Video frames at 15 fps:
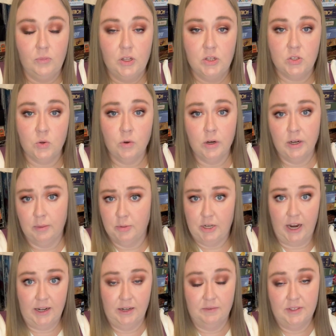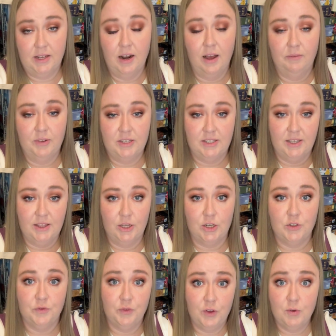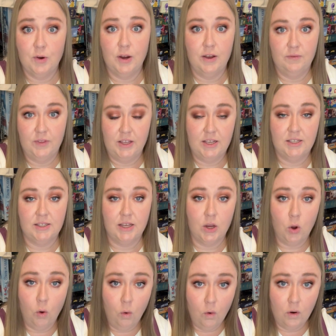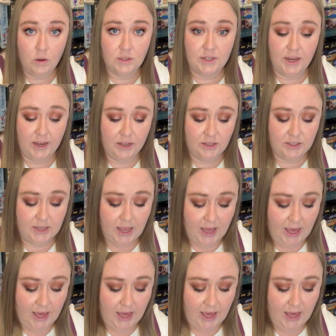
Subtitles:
scoring objectives. And obviously there's fewer of these than coral tiles